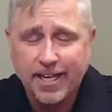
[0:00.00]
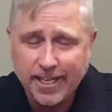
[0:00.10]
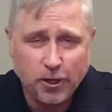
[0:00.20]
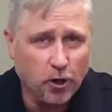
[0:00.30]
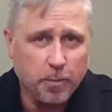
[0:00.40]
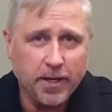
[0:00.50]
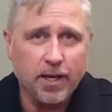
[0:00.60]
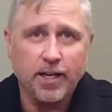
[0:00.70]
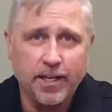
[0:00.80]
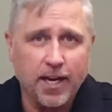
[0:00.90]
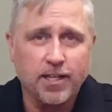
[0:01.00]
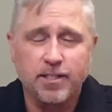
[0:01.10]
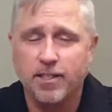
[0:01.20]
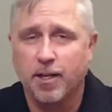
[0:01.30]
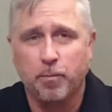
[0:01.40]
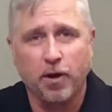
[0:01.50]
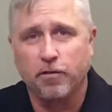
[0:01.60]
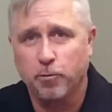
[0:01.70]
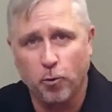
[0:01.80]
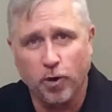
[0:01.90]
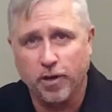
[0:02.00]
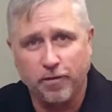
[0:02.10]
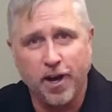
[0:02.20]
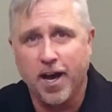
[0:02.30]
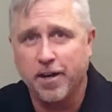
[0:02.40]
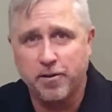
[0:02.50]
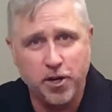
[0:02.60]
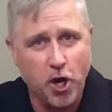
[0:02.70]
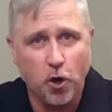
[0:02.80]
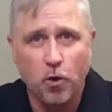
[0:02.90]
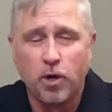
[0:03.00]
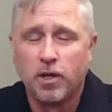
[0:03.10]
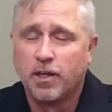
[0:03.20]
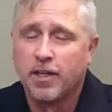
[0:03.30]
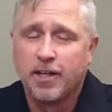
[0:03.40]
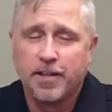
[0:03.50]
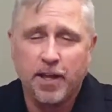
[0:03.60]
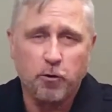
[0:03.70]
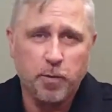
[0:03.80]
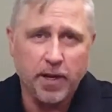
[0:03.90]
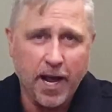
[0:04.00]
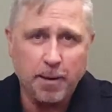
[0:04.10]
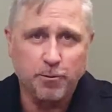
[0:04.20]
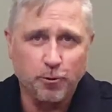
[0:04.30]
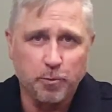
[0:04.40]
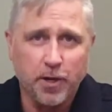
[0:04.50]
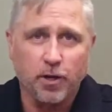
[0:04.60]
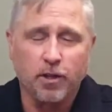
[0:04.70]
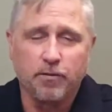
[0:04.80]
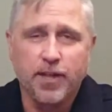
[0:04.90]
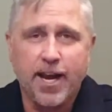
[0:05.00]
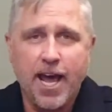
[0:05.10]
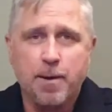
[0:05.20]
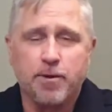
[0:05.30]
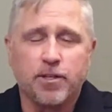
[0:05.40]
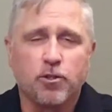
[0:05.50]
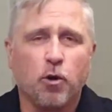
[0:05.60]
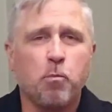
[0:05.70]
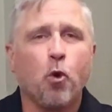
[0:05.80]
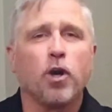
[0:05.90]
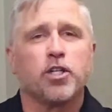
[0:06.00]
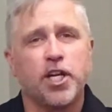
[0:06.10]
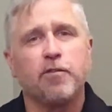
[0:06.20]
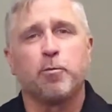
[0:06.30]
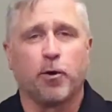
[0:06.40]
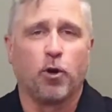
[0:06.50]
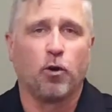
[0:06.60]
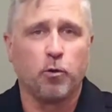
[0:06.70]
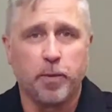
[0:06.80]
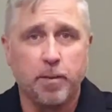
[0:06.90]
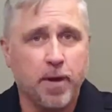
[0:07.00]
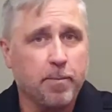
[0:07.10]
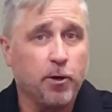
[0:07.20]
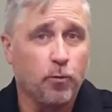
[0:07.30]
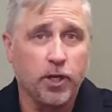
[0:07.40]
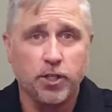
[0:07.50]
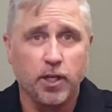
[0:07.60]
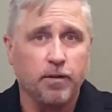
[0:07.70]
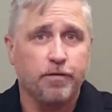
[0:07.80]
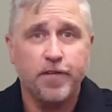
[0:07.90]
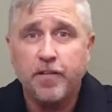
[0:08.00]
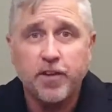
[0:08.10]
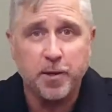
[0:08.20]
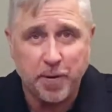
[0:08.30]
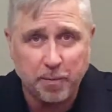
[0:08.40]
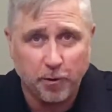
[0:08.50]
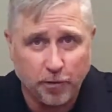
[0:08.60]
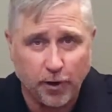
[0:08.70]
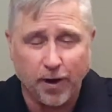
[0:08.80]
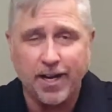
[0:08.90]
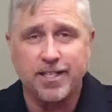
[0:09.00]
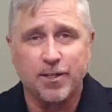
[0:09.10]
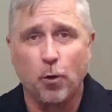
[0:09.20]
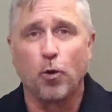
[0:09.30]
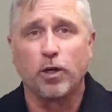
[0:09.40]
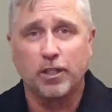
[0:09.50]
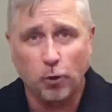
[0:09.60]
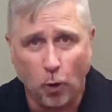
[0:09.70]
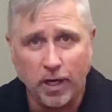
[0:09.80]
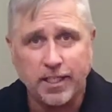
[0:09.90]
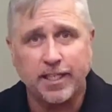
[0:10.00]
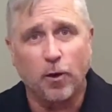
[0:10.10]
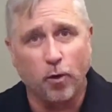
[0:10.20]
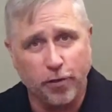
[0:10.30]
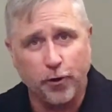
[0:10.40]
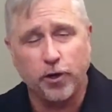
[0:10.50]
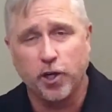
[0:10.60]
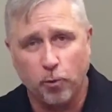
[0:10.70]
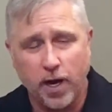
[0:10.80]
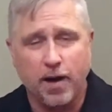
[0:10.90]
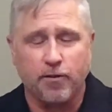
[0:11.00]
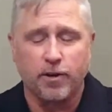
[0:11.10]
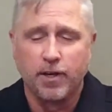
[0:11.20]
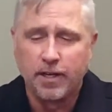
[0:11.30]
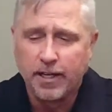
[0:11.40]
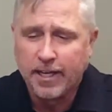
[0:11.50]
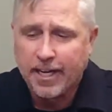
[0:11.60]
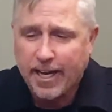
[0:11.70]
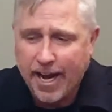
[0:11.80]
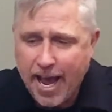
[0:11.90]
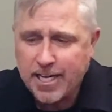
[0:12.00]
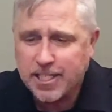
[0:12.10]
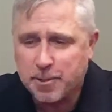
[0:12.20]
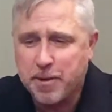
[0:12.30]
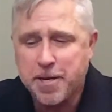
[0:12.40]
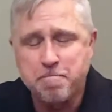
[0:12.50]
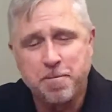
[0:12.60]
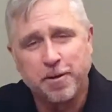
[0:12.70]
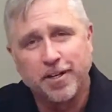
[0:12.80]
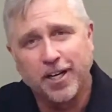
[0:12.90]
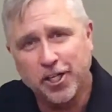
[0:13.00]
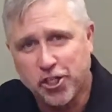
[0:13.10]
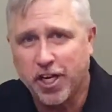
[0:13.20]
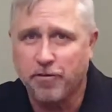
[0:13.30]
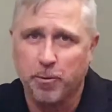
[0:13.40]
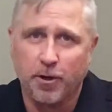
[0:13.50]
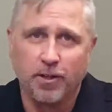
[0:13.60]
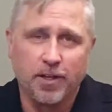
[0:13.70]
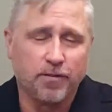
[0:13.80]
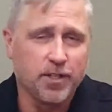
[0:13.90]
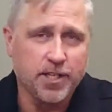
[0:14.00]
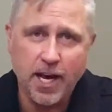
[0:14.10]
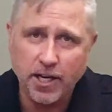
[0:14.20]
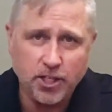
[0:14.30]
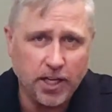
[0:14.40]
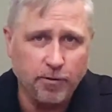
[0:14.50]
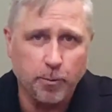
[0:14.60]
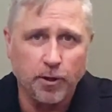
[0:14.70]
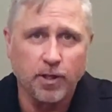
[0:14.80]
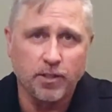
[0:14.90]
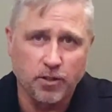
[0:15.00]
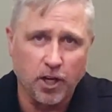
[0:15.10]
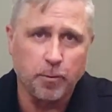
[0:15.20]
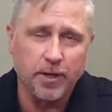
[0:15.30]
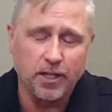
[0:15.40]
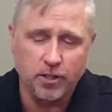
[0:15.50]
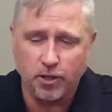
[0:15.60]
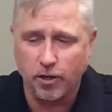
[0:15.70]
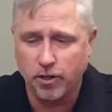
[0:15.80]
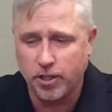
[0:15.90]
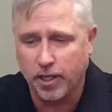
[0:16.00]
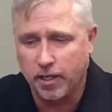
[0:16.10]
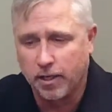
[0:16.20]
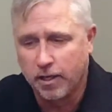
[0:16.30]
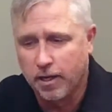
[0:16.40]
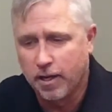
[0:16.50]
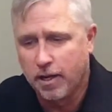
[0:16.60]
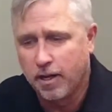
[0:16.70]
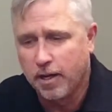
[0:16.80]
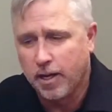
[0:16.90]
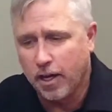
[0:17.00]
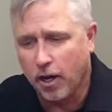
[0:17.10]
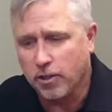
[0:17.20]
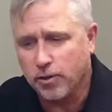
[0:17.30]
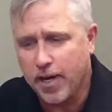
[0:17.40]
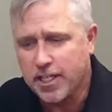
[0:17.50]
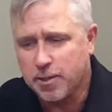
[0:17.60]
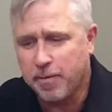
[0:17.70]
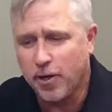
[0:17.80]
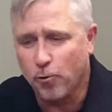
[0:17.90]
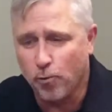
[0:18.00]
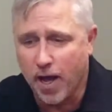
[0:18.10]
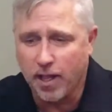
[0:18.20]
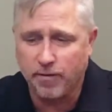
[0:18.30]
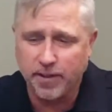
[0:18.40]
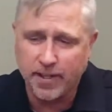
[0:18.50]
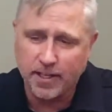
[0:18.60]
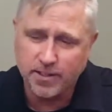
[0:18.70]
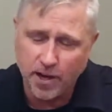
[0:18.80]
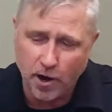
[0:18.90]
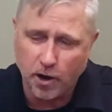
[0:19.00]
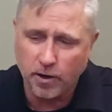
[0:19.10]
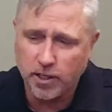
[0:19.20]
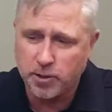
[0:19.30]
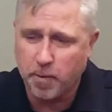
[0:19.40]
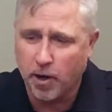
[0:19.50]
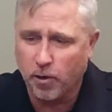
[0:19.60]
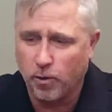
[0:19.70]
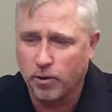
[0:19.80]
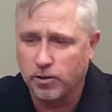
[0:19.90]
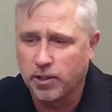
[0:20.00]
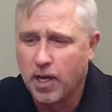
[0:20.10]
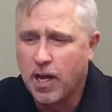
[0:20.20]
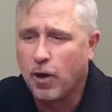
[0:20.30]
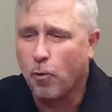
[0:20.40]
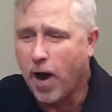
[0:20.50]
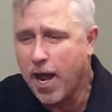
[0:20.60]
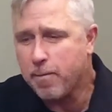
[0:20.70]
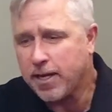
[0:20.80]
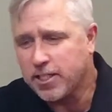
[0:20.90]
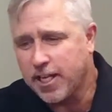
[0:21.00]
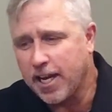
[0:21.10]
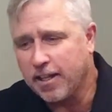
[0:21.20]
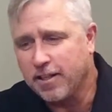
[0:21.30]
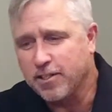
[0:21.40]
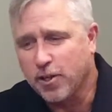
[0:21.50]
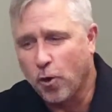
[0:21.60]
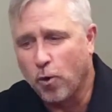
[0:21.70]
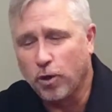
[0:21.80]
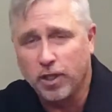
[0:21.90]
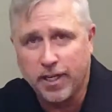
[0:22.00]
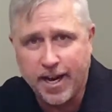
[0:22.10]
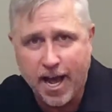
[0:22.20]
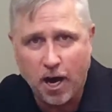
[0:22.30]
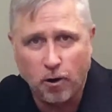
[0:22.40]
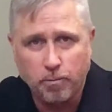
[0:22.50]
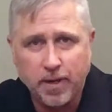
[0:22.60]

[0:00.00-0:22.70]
Could it be done? Yes. Apart from the work of God, no. That would be an absolute miracle if that happened. So a more achievable goal would be maybe reaching 50 people for Christ, or 20 or 30 or whatever. It has to be achievable. If it's not achievable, it's going to be discouraging. It also has to be relevant. That's the R in SMART goals. Why am I setting this goal now?